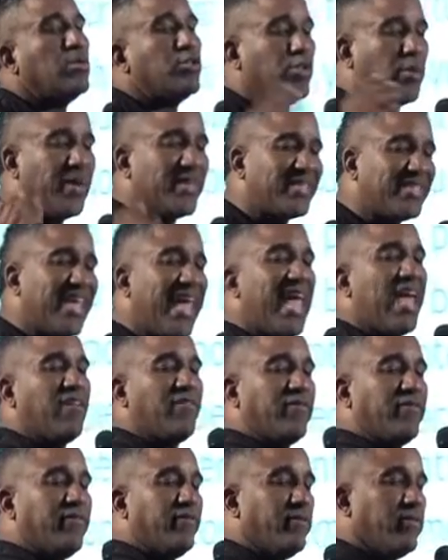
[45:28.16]
to be
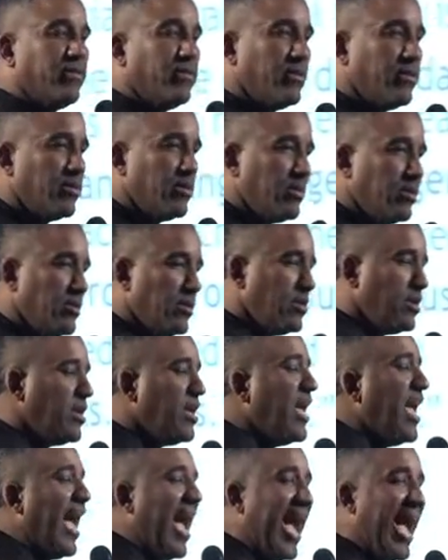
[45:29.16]
safe.
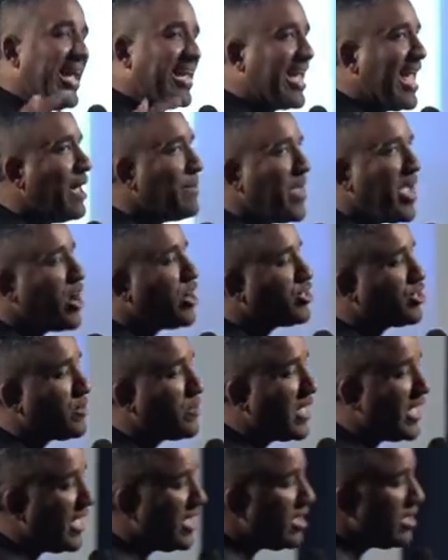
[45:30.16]
I came here to
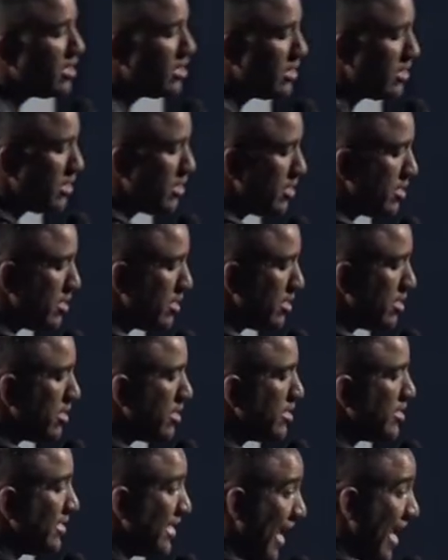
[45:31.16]
be
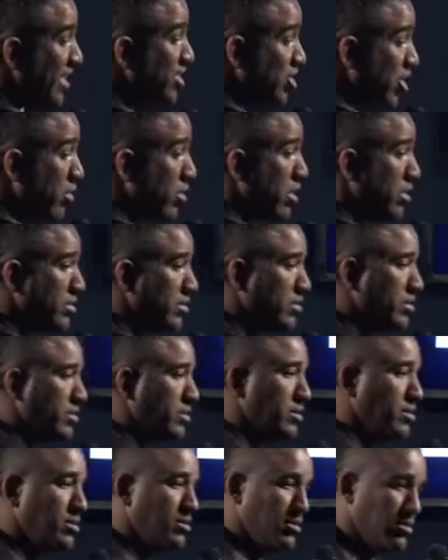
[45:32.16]
dangerous.
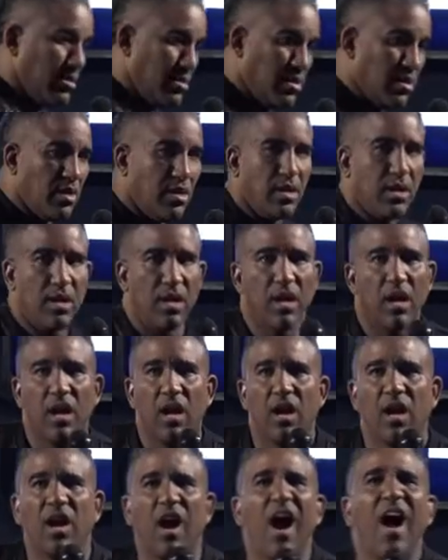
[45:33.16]

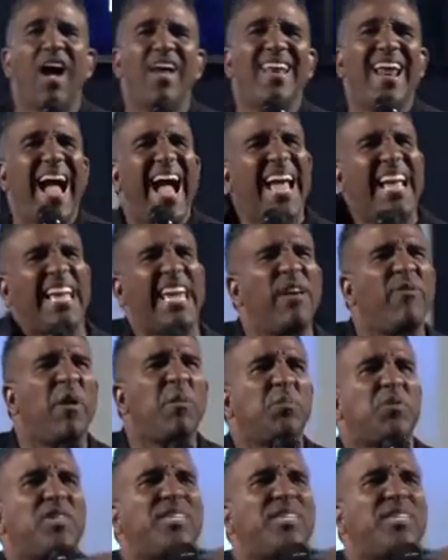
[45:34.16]
God, I give up